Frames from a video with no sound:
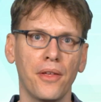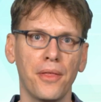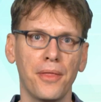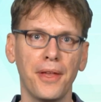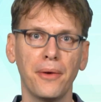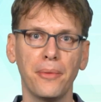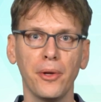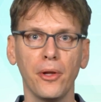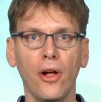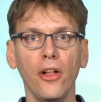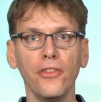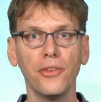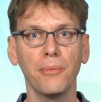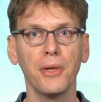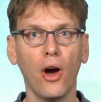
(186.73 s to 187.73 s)
There will
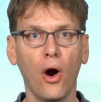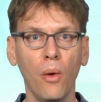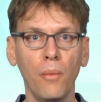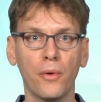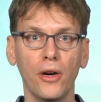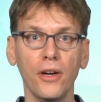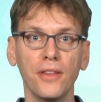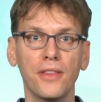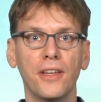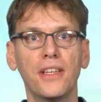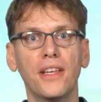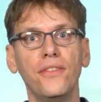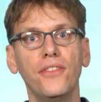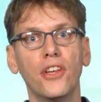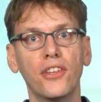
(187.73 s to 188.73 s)
also be homework that
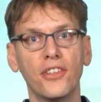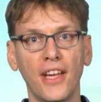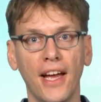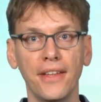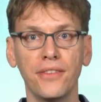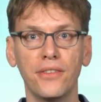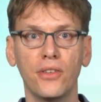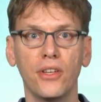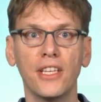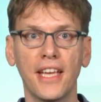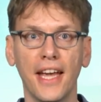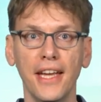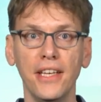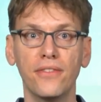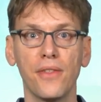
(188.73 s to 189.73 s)
gives you a chance to
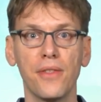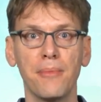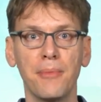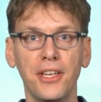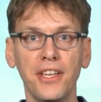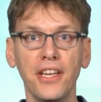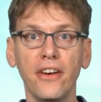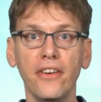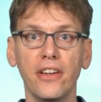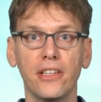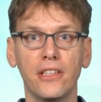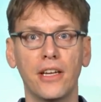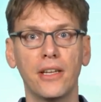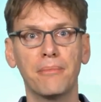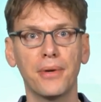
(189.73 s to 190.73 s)
engage with the
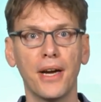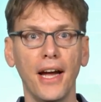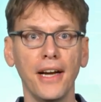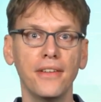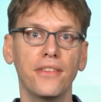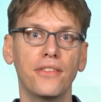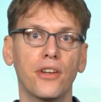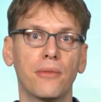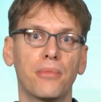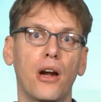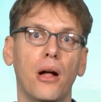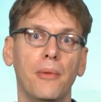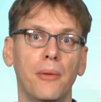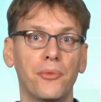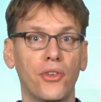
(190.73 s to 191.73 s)
material and practice your
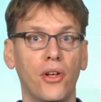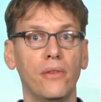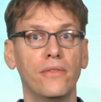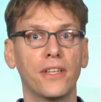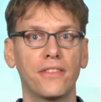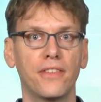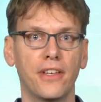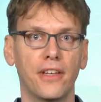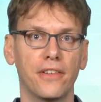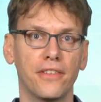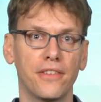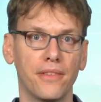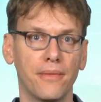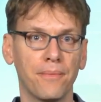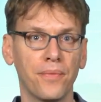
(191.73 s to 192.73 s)
problem-solving
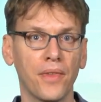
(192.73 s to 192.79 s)
skills.